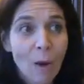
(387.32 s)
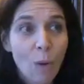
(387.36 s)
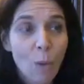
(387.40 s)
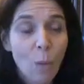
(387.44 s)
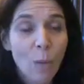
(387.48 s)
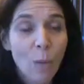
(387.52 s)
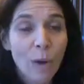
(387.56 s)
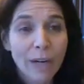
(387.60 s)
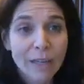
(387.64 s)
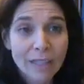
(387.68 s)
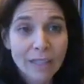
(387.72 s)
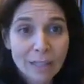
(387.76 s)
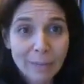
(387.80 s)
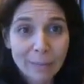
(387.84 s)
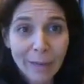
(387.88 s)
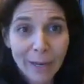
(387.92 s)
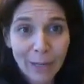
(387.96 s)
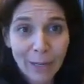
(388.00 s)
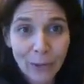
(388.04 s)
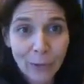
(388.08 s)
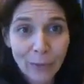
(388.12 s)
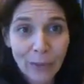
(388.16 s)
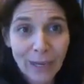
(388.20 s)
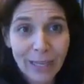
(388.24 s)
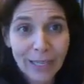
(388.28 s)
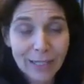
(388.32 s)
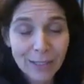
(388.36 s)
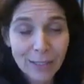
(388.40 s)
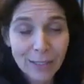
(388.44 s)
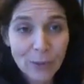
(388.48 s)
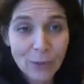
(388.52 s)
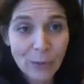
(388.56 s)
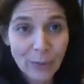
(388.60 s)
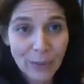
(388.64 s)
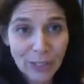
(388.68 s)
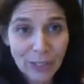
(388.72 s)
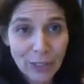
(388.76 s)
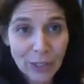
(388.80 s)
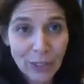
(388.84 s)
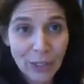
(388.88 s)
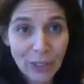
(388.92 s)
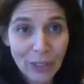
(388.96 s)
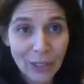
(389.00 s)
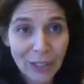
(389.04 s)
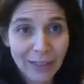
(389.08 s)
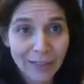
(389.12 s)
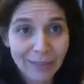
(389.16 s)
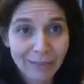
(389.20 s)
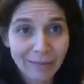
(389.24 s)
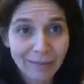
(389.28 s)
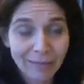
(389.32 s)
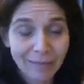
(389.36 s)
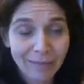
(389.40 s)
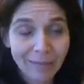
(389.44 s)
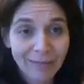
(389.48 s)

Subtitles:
Where is my greatest return?